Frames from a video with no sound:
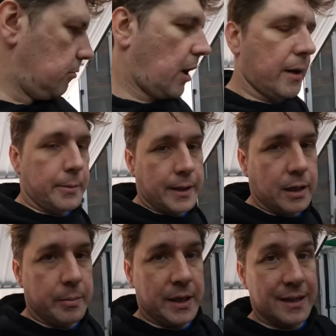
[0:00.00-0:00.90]
Right, we're
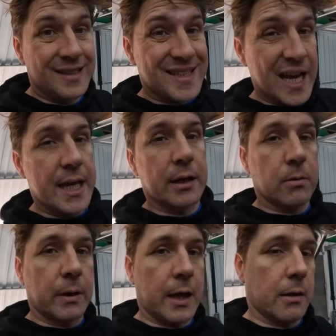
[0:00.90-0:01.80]
getting a bit
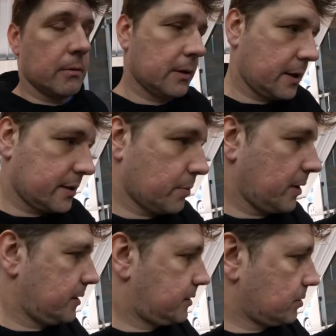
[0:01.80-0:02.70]
technical now because I
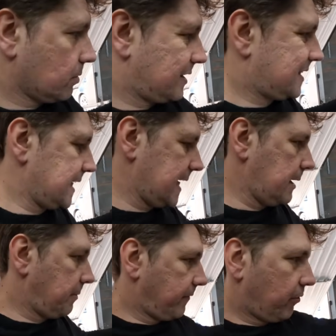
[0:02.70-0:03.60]
want to sort of see
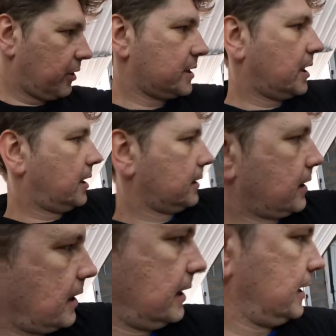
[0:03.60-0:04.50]
before I start
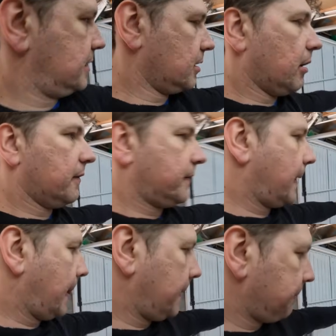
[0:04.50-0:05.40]
cutting this off.
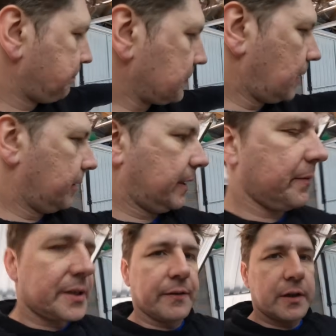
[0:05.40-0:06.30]
I want to give
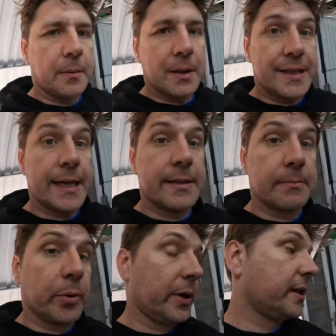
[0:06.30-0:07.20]
myself a couple of
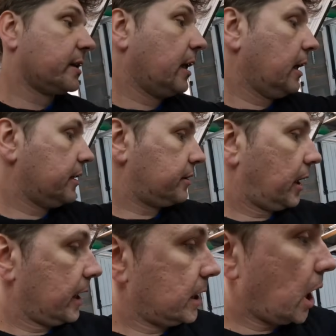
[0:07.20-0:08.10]
datum points so
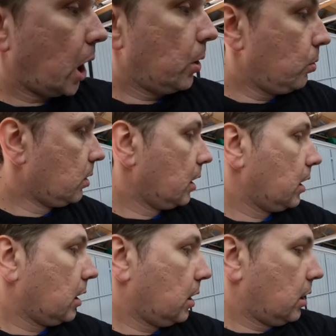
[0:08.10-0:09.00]
I know
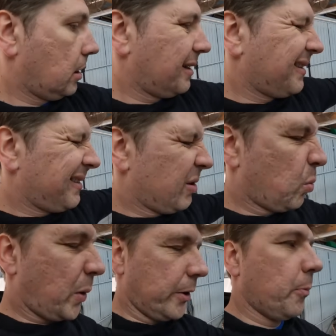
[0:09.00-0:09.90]
the
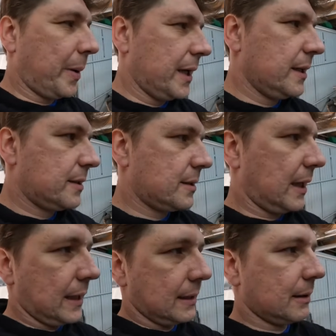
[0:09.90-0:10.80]
wheelbase
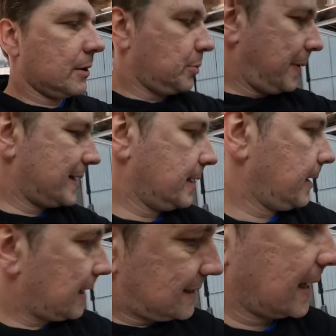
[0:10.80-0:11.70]
because we're
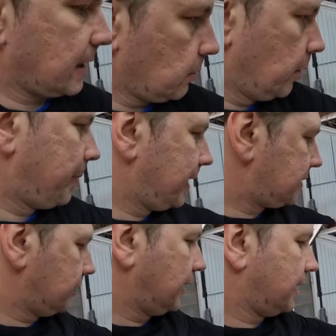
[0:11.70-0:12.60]
basically extending the
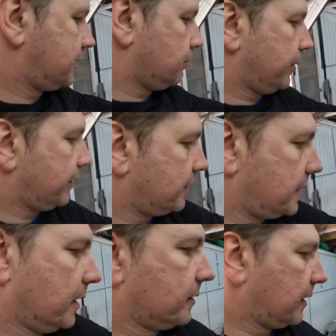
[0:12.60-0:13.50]
wheelbase on this with the
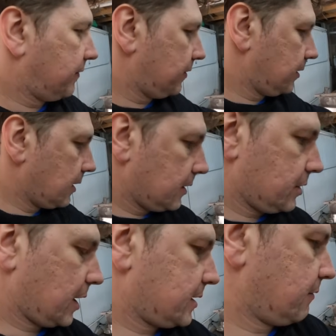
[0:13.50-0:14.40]
TR7 chassis